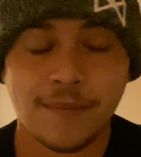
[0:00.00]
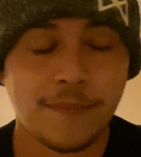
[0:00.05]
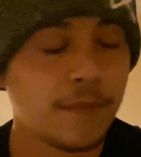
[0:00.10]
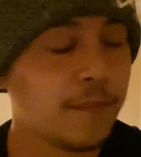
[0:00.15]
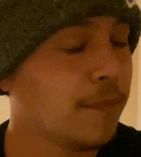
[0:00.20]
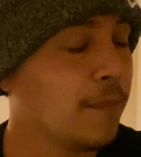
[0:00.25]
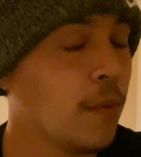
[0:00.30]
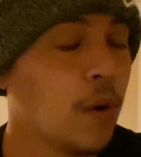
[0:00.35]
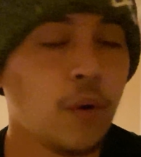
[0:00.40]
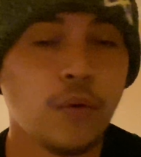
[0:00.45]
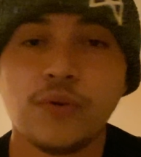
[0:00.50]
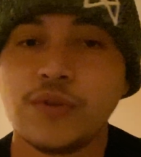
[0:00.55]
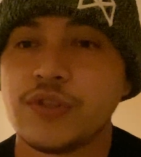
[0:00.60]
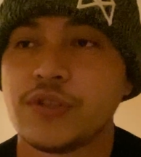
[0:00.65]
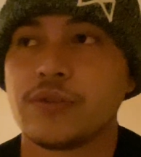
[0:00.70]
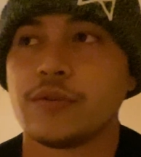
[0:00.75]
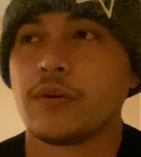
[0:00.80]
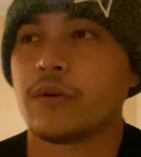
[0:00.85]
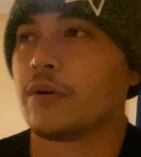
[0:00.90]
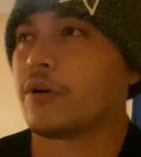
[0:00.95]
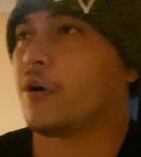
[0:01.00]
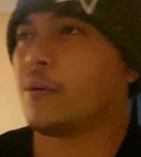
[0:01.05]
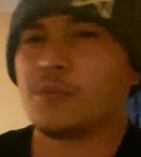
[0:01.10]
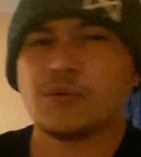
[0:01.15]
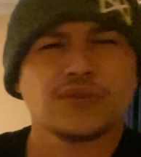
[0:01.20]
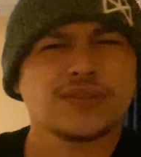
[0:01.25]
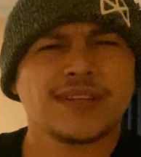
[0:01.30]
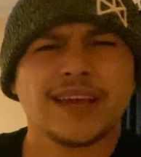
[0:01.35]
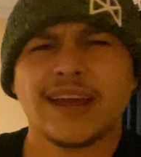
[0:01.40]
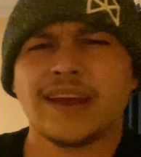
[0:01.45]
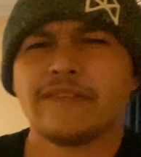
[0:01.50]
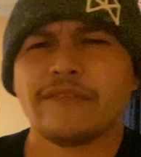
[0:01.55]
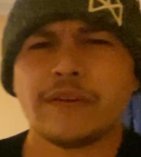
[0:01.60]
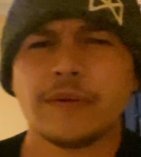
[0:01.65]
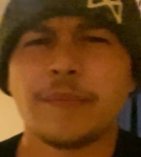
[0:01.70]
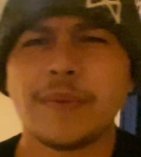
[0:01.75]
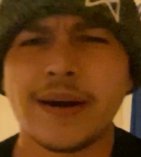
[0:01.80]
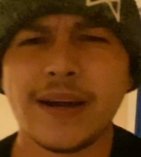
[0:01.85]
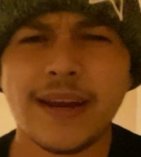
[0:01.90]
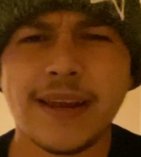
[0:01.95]
Most or almost
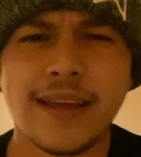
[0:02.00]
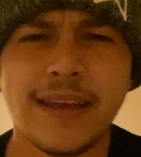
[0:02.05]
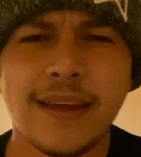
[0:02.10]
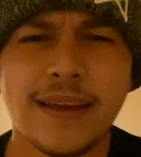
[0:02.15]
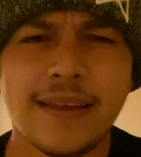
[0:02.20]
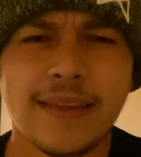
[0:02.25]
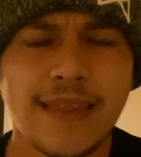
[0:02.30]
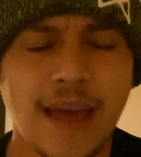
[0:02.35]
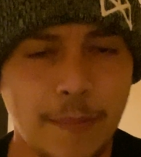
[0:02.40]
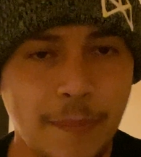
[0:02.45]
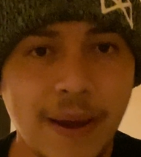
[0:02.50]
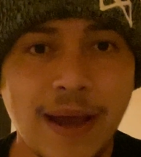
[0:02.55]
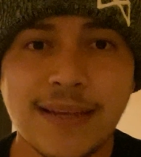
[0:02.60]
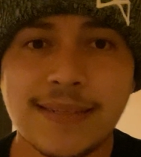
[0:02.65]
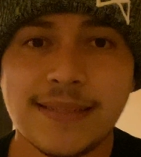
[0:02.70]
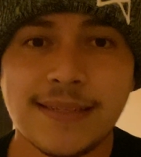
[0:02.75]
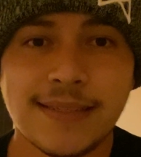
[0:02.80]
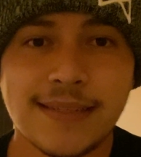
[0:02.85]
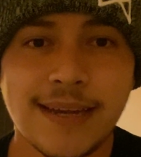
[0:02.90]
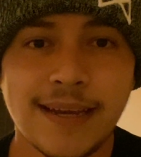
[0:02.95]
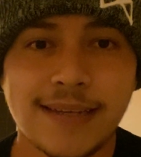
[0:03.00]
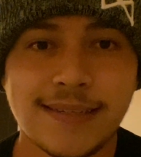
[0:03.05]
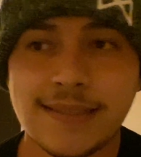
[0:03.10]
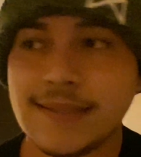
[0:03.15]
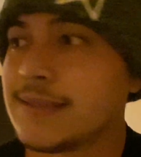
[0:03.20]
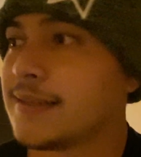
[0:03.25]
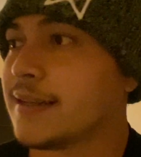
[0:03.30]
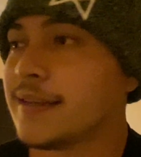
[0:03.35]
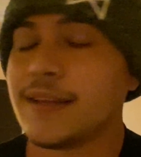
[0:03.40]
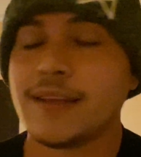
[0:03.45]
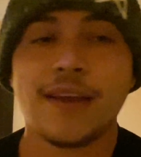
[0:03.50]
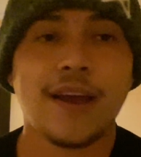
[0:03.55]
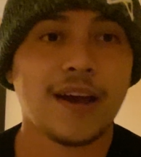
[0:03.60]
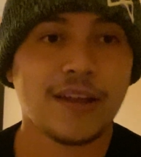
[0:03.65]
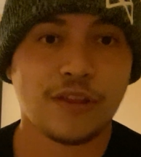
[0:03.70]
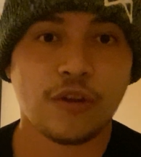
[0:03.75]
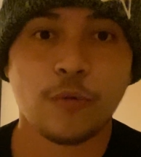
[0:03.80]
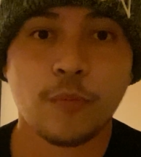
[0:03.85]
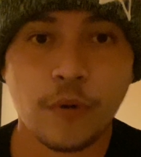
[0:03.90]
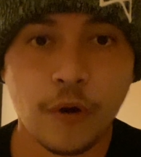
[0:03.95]
everybody that passed the test
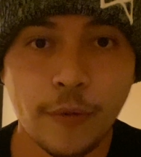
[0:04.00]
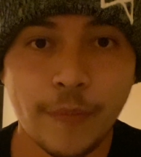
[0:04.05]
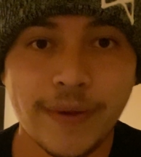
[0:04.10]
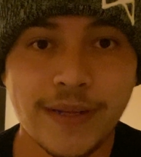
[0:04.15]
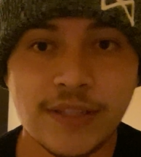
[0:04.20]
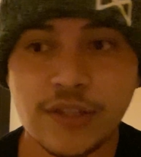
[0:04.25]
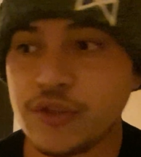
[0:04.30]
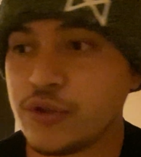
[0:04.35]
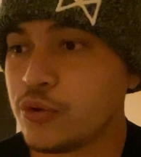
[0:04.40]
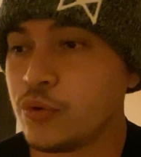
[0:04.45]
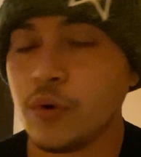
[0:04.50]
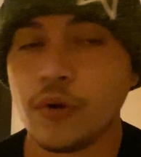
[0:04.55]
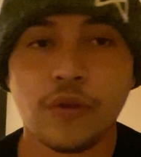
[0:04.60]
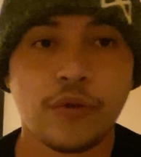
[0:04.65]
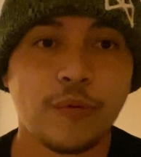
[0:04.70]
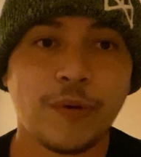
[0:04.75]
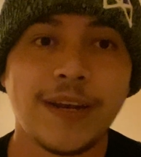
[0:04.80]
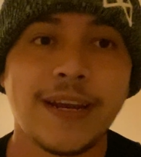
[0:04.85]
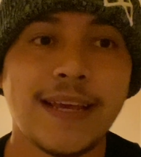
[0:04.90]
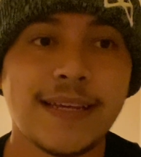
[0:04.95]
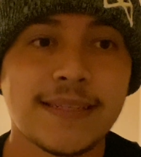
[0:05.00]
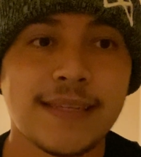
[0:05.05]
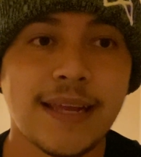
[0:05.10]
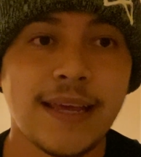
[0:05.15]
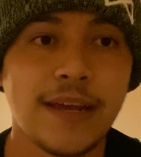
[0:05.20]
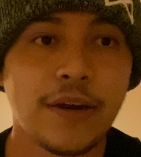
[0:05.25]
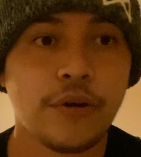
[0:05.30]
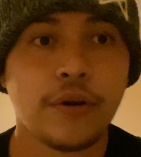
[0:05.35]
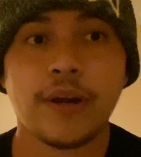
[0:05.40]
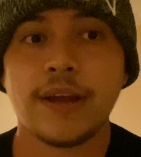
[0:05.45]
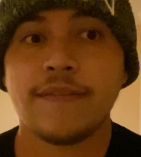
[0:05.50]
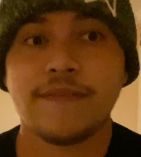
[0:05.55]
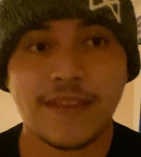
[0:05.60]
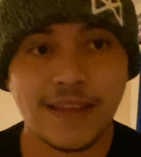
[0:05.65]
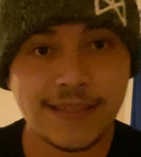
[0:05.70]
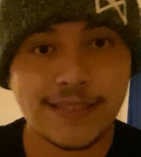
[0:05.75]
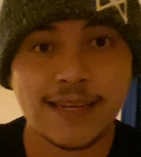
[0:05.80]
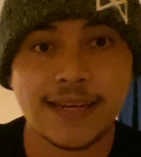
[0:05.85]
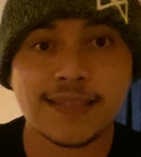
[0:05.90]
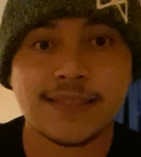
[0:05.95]
got their permit 2 or 3 days later if
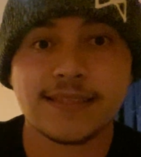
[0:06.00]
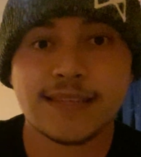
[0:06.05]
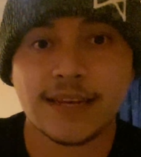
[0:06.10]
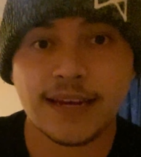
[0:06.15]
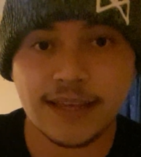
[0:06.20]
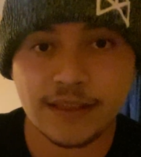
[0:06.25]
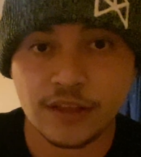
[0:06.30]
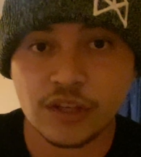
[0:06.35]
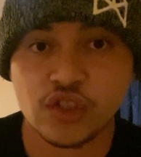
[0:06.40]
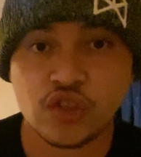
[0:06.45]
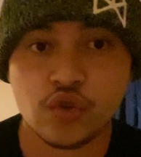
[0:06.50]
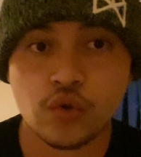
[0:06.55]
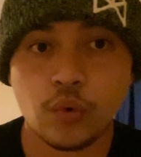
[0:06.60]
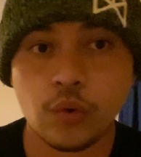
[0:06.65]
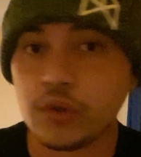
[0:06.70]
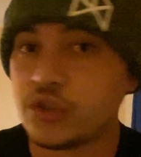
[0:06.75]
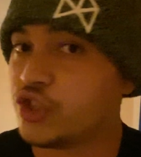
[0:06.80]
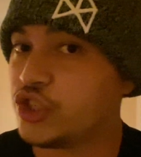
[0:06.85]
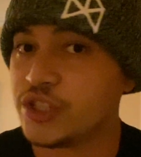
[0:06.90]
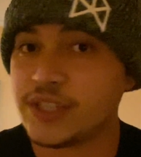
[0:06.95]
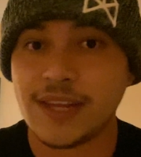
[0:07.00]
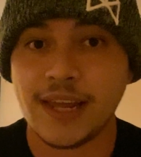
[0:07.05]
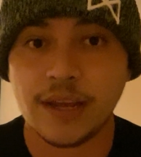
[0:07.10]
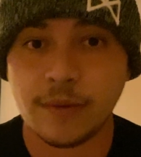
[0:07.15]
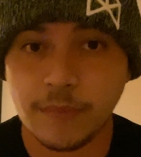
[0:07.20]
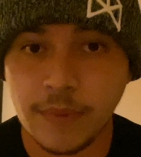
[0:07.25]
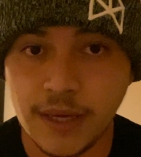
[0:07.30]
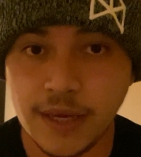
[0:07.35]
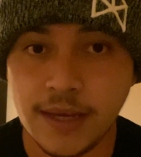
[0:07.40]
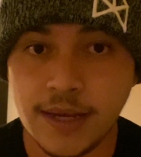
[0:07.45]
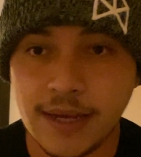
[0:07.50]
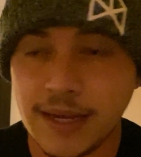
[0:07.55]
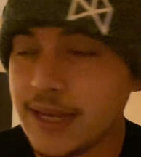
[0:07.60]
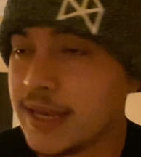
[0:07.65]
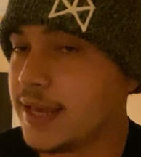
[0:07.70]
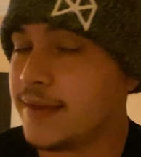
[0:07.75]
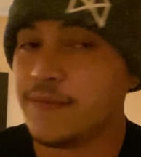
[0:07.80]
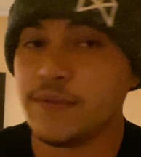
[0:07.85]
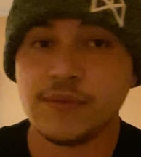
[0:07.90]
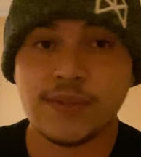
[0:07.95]
they tested in the school, just like me.
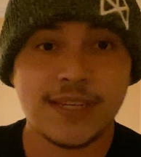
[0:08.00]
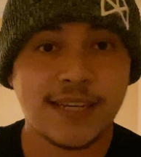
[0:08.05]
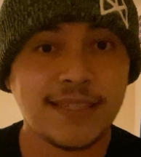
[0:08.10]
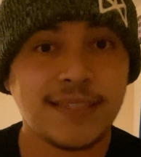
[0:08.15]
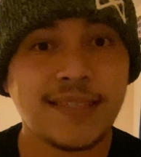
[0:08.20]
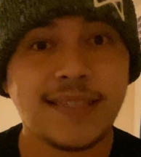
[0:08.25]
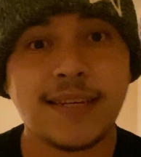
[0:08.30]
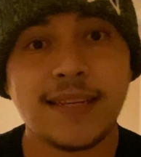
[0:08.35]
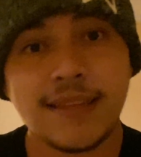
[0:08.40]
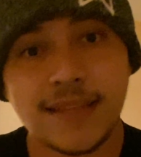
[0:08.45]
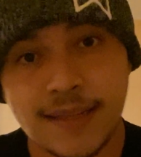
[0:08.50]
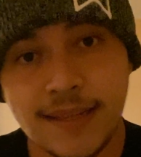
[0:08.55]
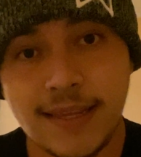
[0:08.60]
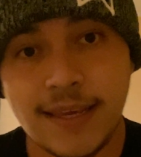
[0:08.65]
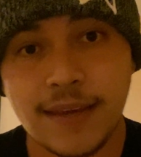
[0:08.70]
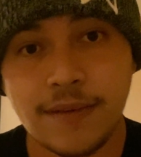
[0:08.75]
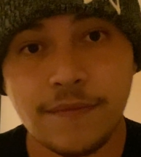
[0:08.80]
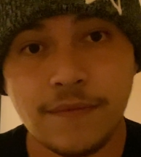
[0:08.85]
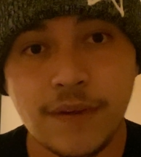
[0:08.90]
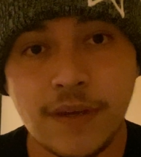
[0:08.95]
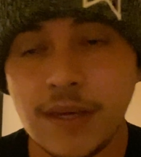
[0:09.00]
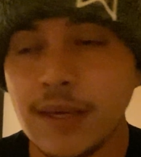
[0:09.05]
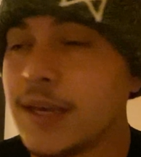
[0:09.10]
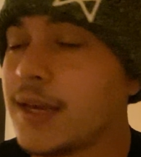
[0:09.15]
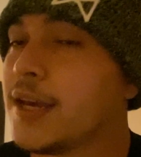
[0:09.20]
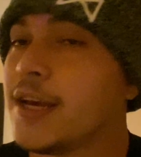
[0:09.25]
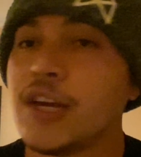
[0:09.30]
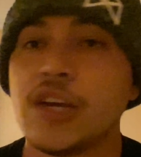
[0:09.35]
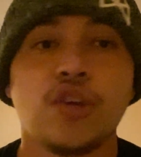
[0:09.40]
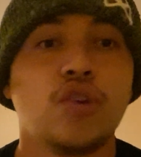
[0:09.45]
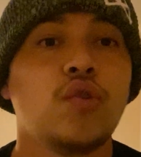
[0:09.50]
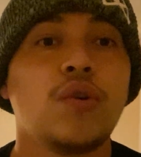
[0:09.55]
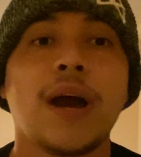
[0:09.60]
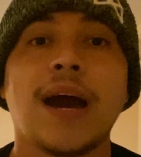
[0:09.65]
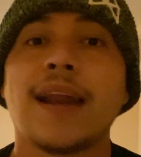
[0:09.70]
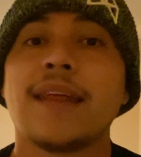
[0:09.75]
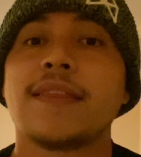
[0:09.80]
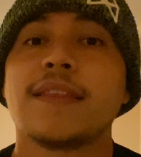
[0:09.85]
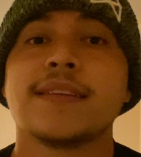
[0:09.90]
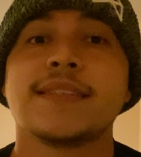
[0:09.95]
If you tested in the DMV, you
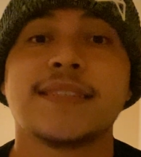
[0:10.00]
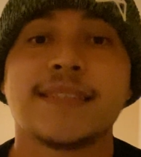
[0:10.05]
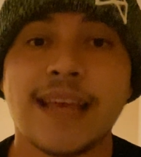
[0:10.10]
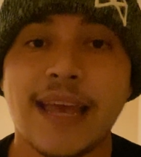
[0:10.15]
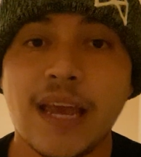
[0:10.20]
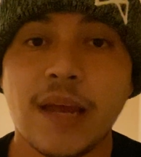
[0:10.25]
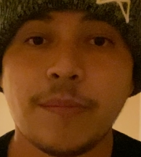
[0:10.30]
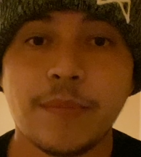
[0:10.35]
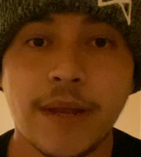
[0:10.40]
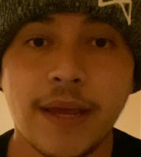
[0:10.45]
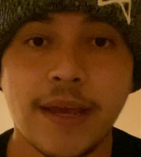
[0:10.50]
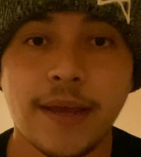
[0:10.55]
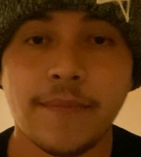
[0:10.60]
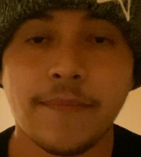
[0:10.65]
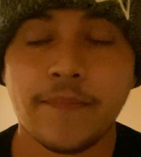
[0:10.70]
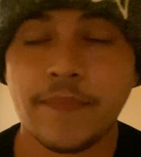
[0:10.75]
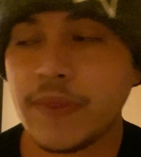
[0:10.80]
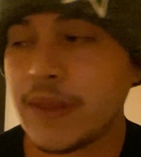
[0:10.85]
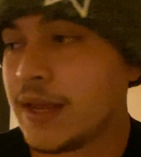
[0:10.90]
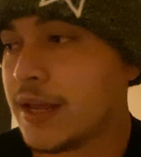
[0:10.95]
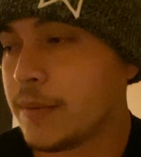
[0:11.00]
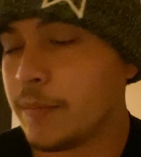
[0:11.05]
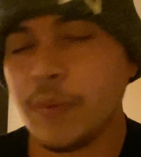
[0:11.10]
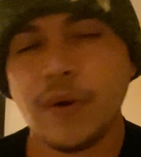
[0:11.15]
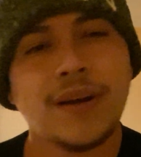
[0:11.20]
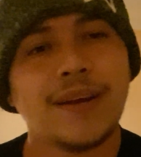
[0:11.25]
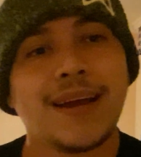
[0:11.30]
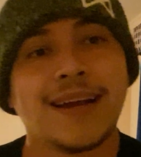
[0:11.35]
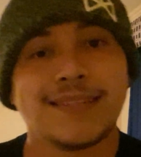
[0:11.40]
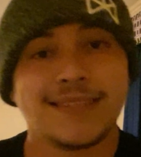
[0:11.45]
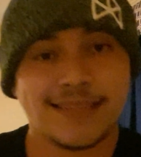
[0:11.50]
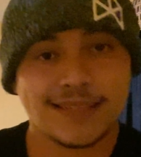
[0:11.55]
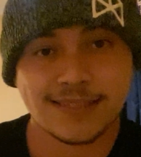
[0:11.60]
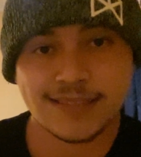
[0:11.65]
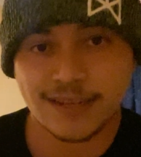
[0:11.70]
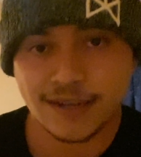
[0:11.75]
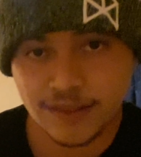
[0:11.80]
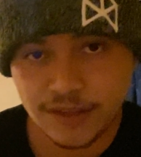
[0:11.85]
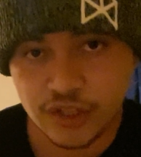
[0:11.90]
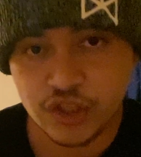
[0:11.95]
got it the same day. But I
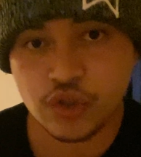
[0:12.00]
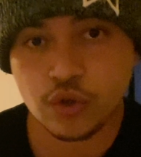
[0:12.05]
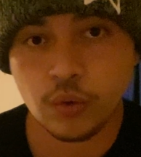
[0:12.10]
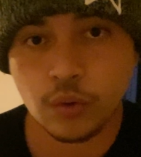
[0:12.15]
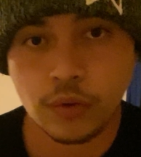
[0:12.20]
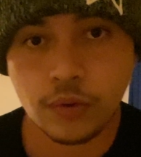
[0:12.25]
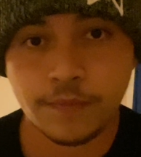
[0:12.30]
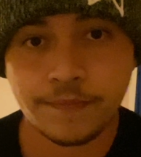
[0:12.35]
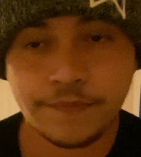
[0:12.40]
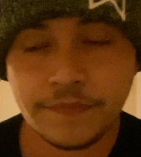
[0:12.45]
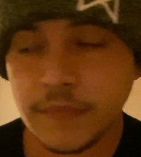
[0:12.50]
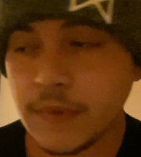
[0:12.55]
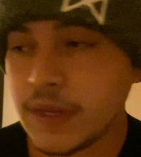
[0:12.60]
tested in the school.